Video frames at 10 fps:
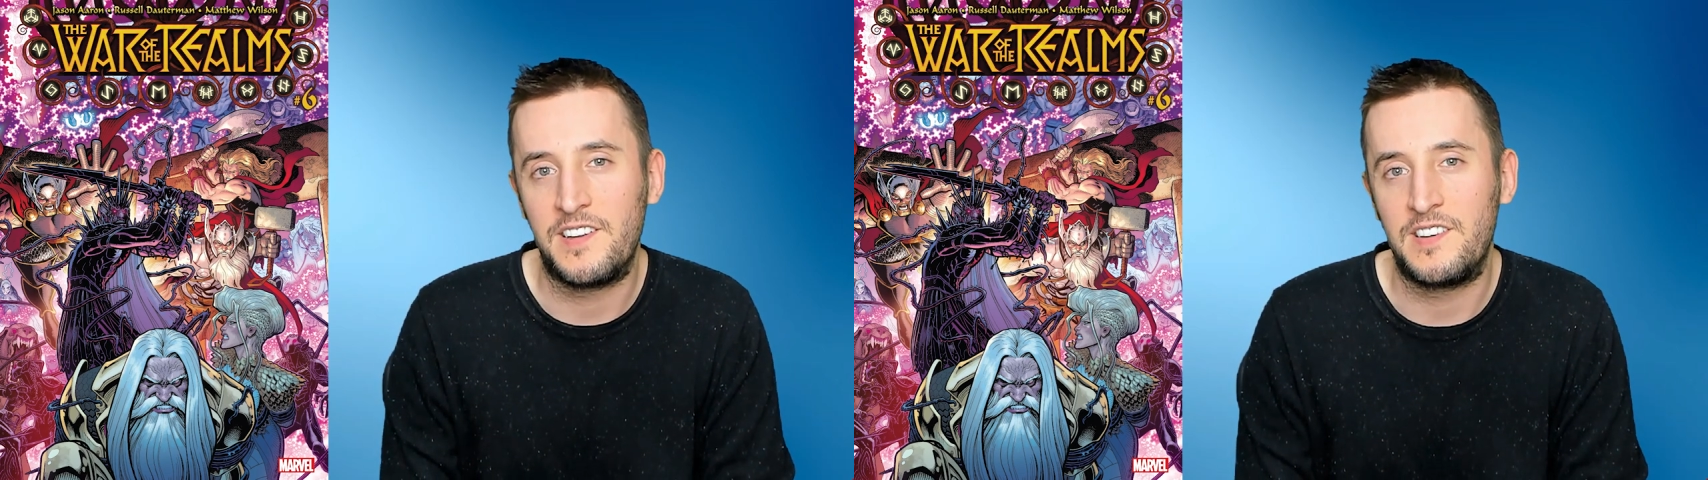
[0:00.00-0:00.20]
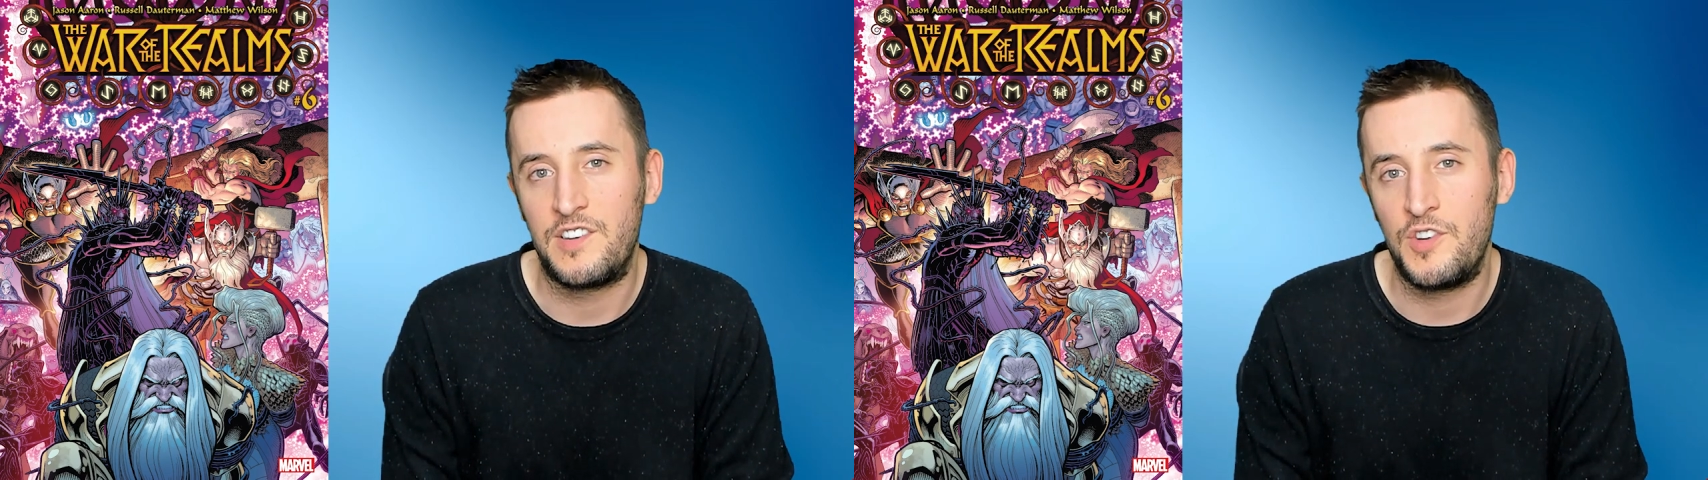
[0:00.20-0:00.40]

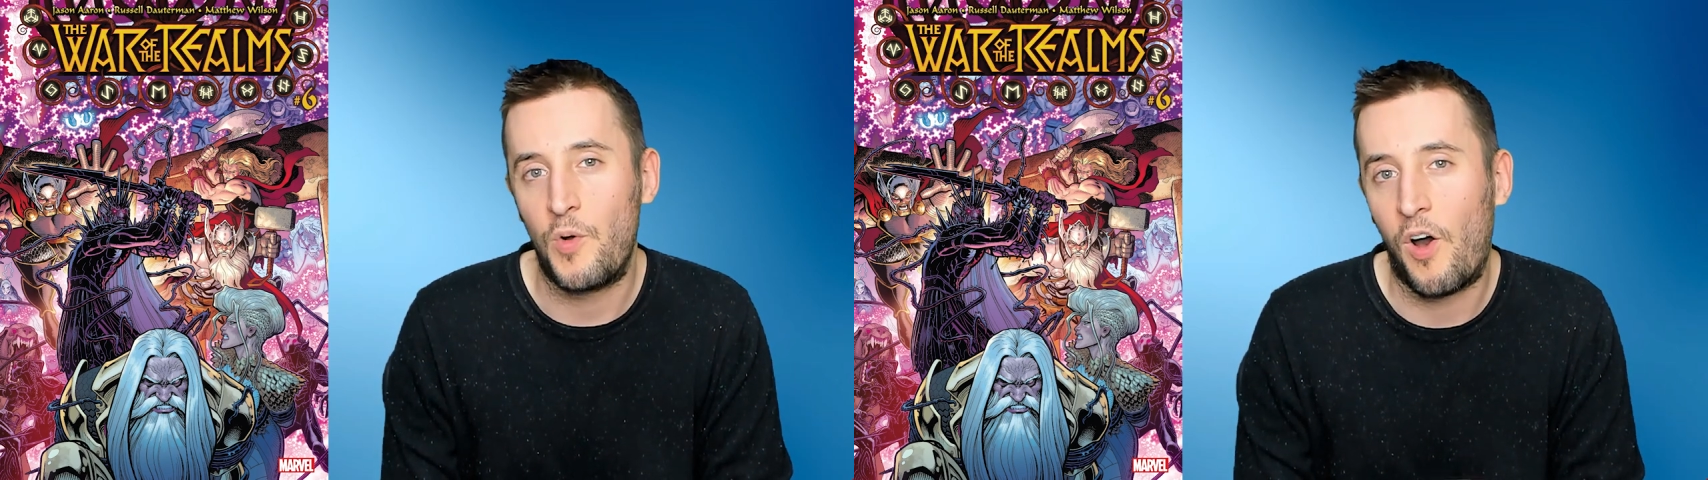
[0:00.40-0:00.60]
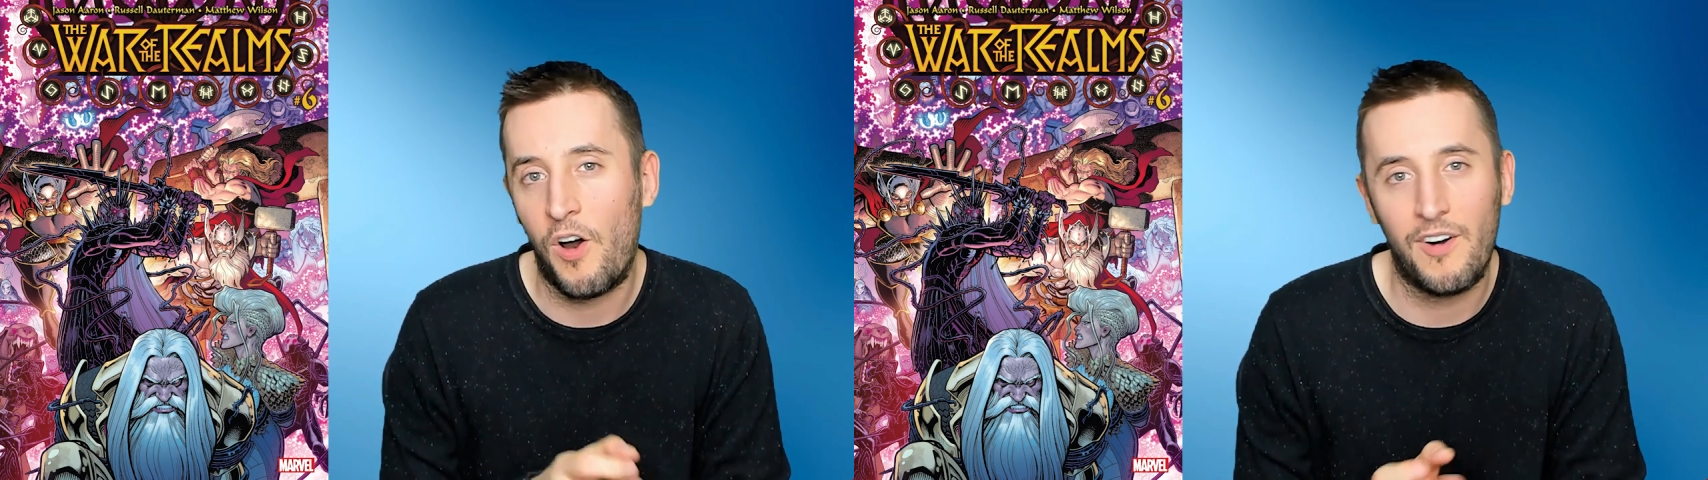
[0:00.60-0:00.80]
the
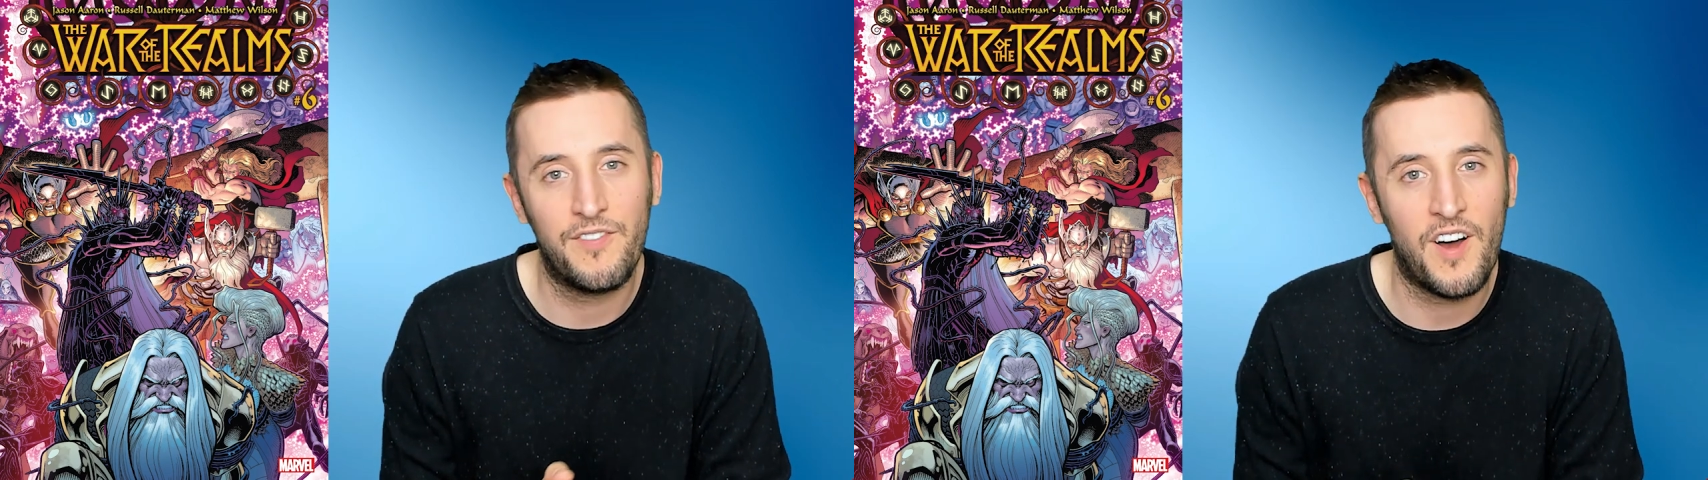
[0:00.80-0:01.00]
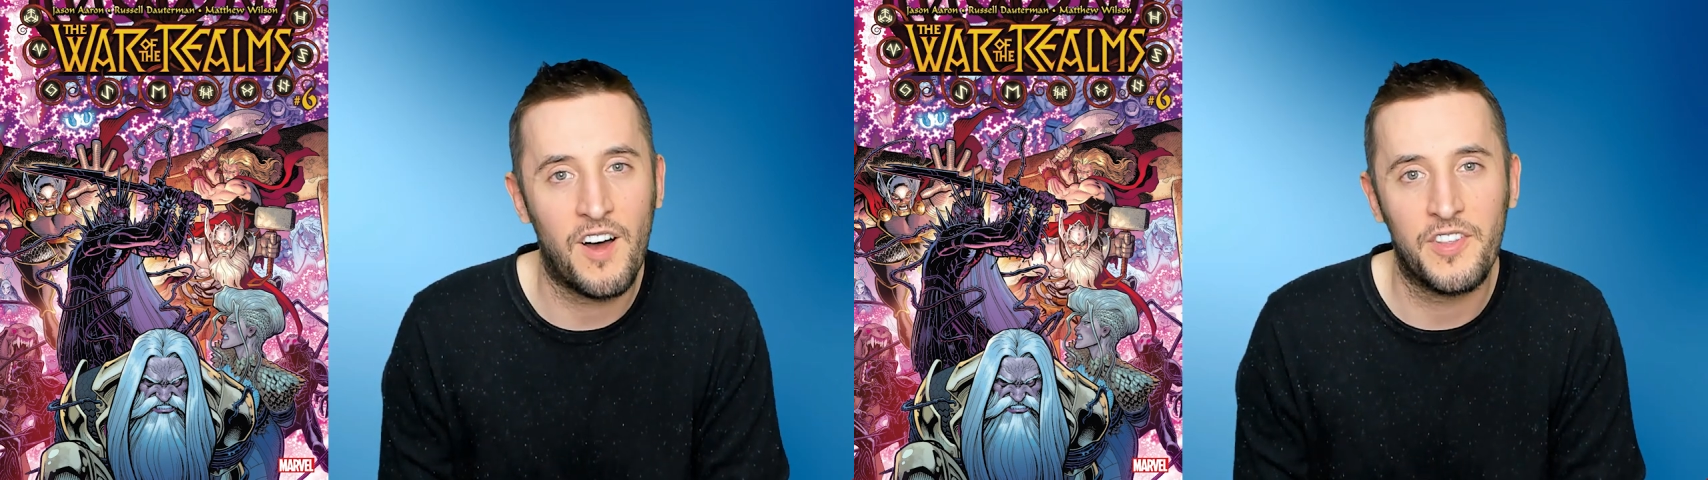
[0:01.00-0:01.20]
new
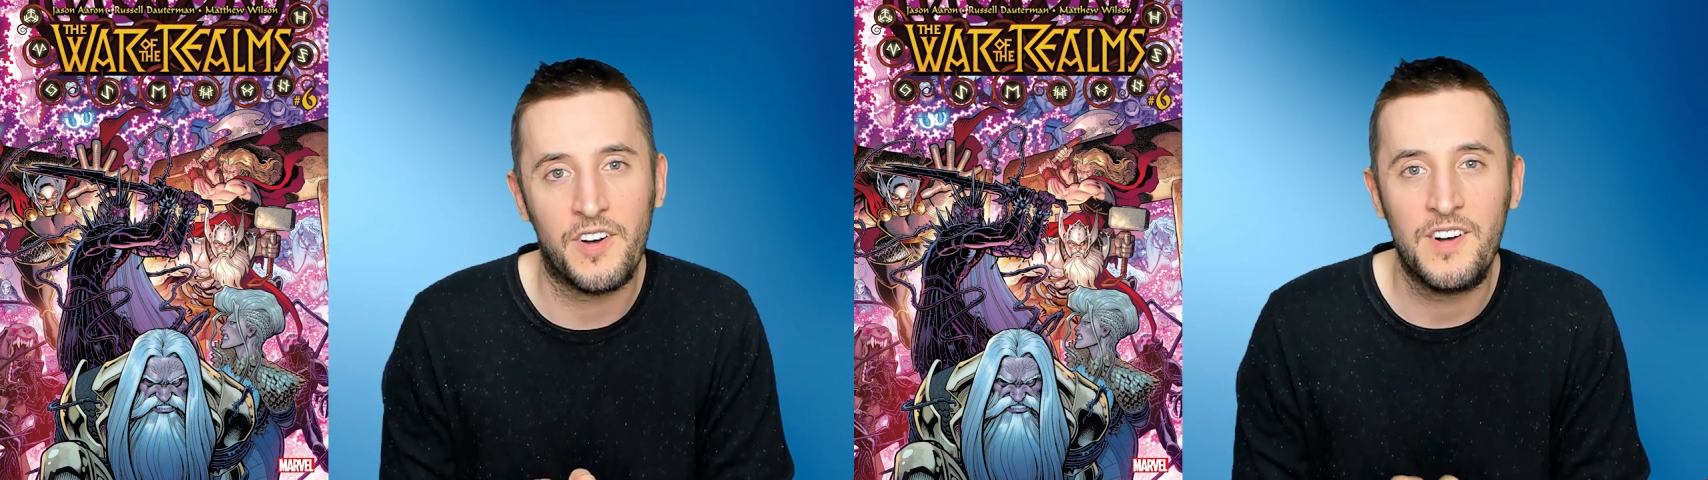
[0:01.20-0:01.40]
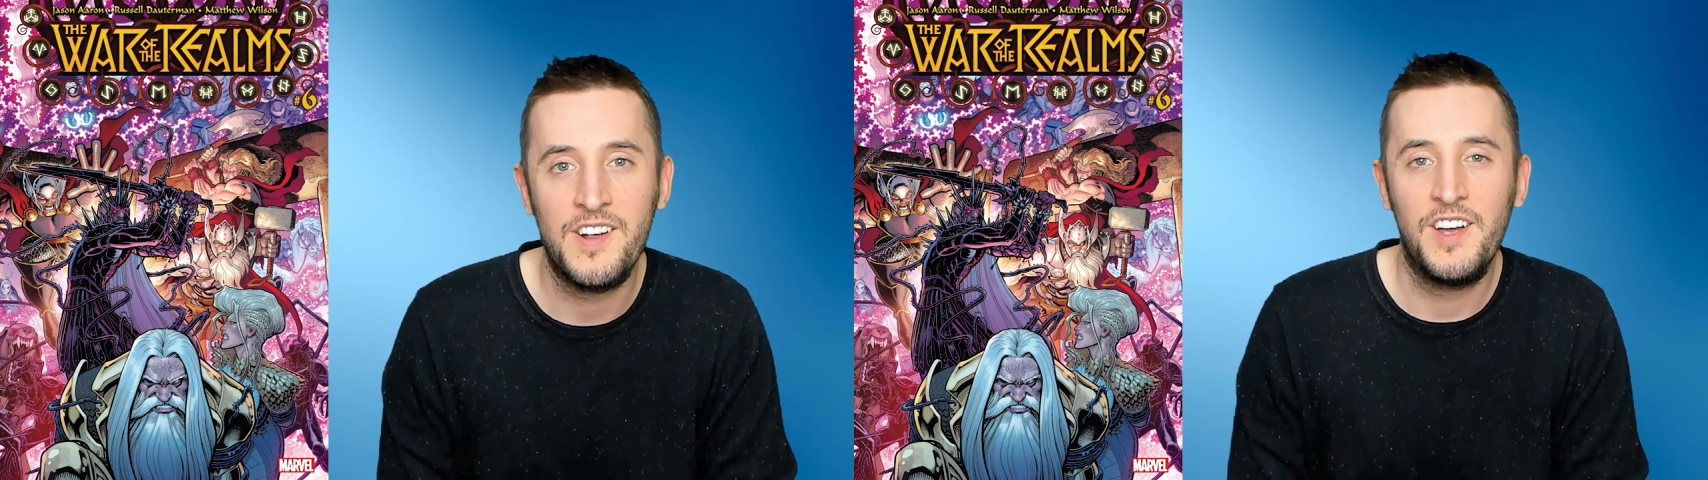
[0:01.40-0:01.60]
Allfather.